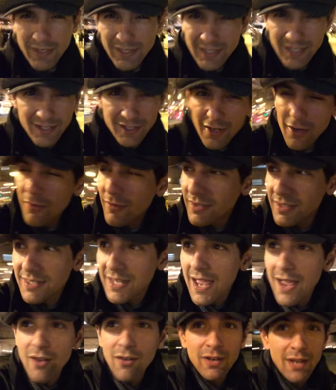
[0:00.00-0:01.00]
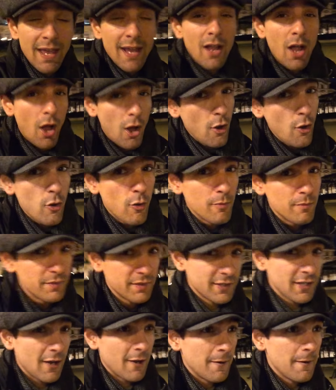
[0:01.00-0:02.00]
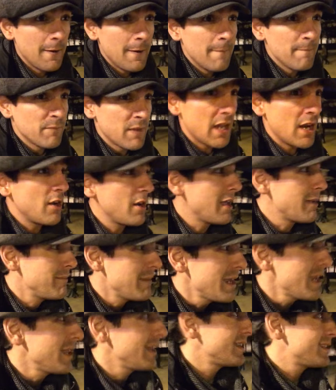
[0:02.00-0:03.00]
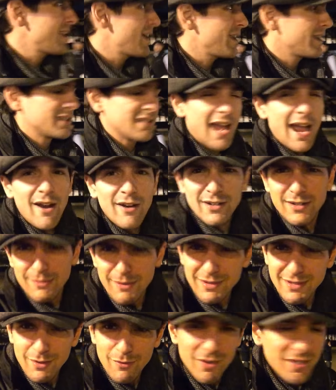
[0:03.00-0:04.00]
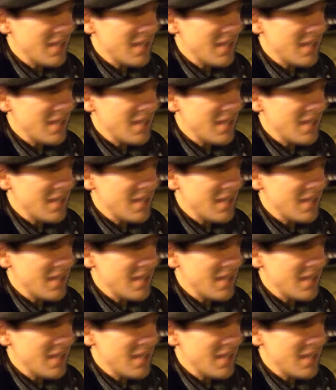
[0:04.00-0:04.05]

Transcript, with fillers: because they don't sound like home, so they don't immediately sound like sirens to me. It's like,